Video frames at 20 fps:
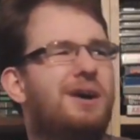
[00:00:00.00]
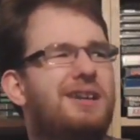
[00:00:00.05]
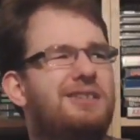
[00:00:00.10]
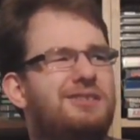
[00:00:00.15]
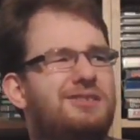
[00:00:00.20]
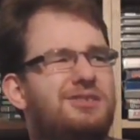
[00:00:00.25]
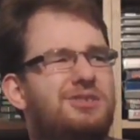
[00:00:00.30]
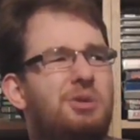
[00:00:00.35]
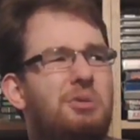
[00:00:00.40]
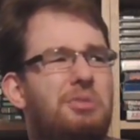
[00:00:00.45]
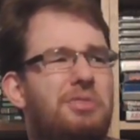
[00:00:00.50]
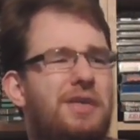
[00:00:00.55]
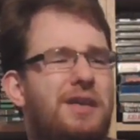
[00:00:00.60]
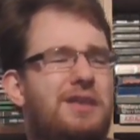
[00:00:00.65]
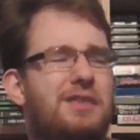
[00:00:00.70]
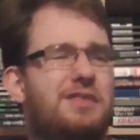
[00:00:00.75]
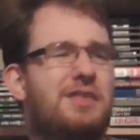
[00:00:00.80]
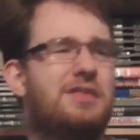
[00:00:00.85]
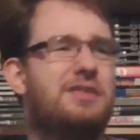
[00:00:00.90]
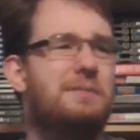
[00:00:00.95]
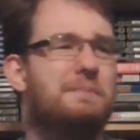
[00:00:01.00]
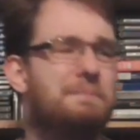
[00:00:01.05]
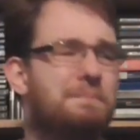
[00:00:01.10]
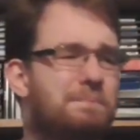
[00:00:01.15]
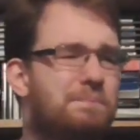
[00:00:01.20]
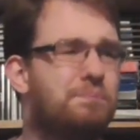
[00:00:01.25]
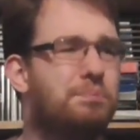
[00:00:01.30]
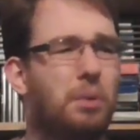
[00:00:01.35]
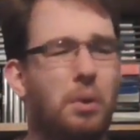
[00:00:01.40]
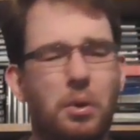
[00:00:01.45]
though I don't think that the
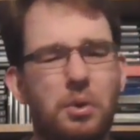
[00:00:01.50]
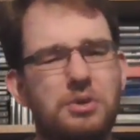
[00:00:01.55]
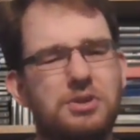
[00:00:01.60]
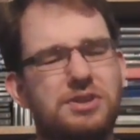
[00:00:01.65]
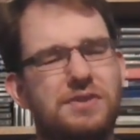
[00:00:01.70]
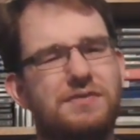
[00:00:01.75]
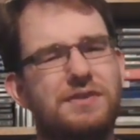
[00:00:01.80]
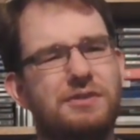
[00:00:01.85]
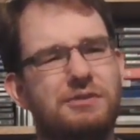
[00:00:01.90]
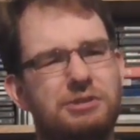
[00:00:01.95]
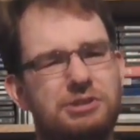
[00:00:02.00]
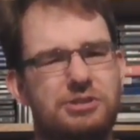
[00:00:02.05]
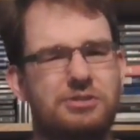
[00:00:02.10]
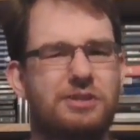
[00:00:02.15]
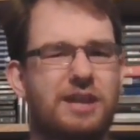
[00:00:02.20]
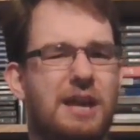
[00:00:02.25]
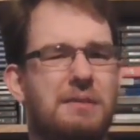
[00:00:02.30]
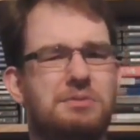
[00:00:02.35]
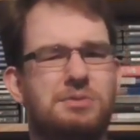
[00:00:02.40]
ports of the original